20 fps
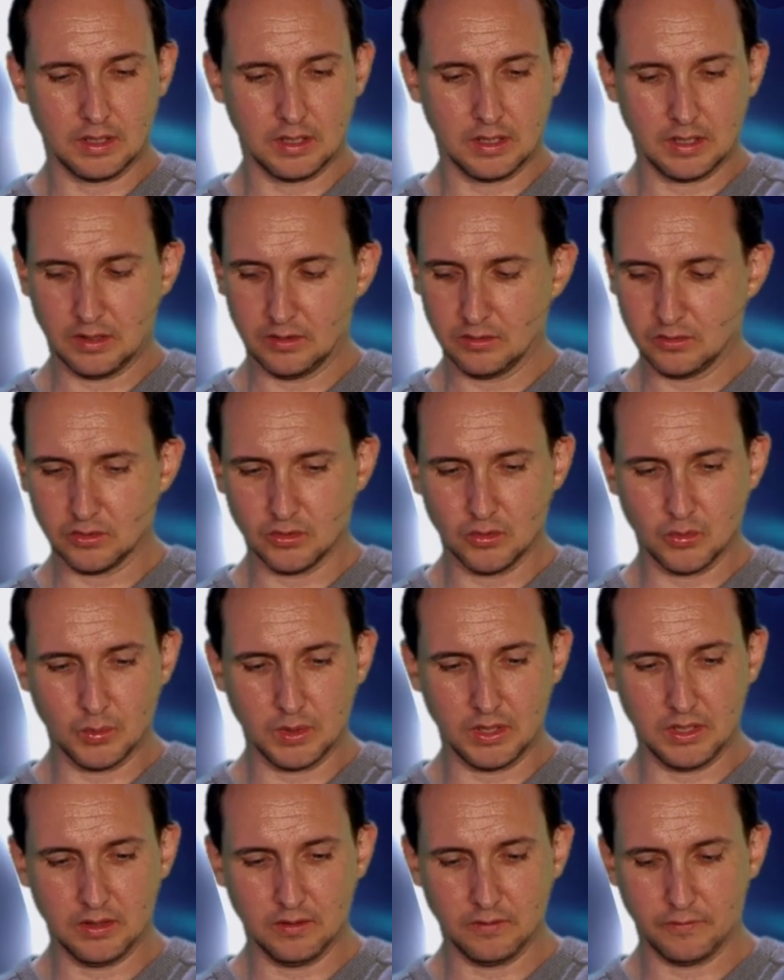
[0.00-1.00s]
And
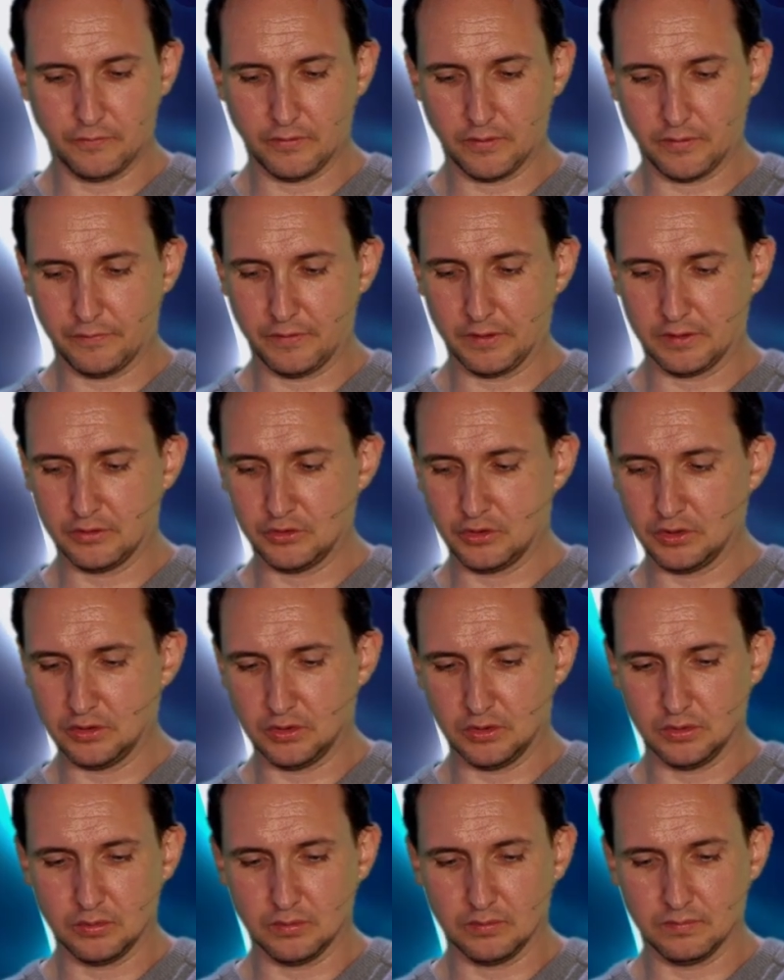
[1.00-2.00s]
green for fixture
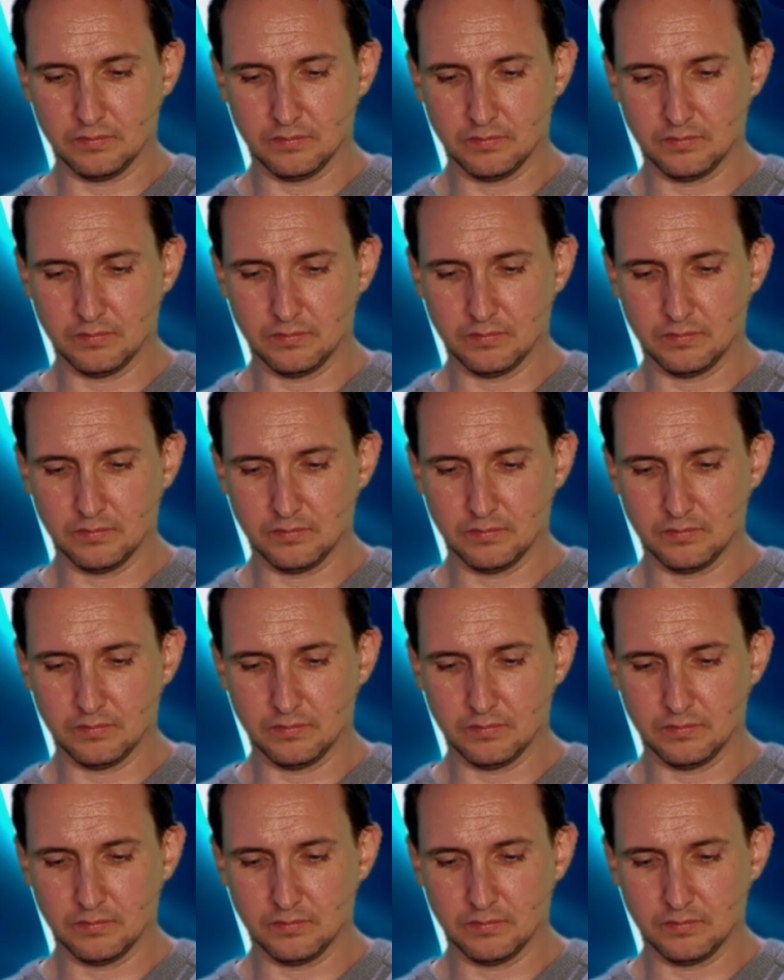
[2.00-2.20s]
2.